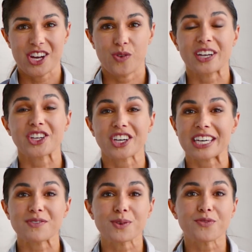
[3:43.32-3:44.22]
When
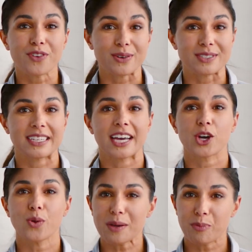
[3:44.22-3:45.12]
cooking from frozen, a
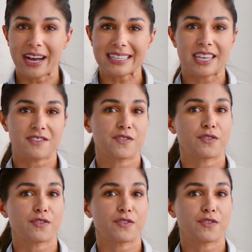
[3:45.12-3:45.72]
quick press of the